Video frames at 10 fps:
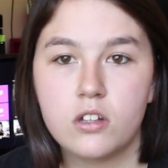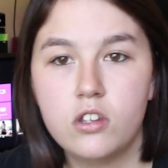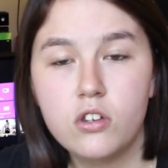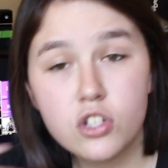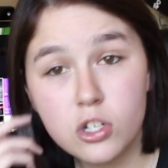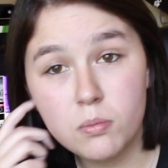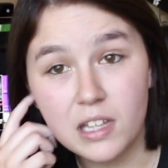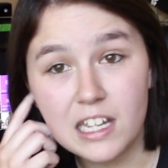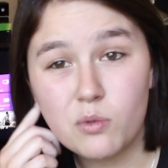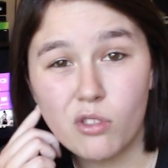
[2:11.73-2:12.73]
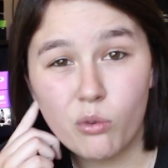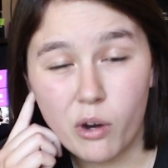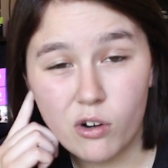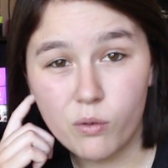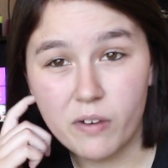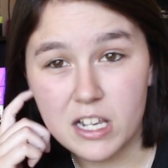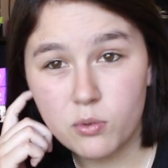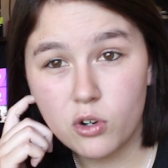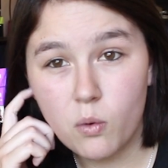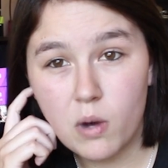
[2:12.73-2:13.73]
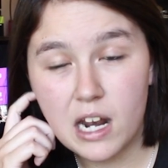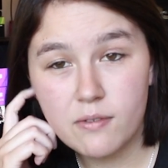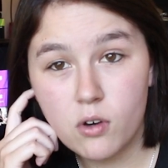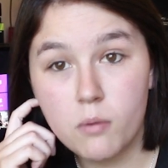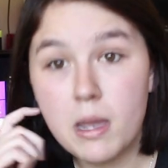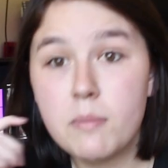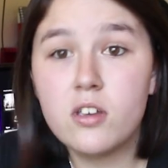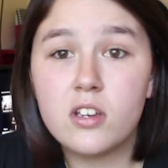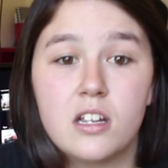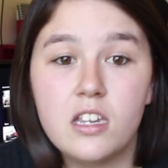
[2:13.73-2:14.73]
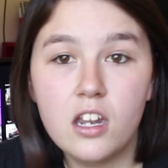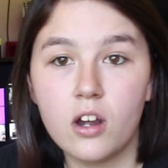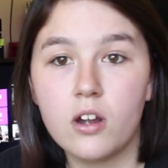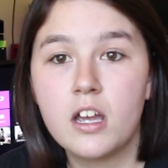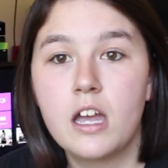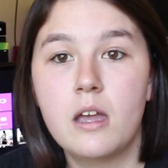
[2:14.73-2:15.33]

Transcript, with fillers: YouTube linked with Twitter or Facebook or whatever, or maybe you can, you know,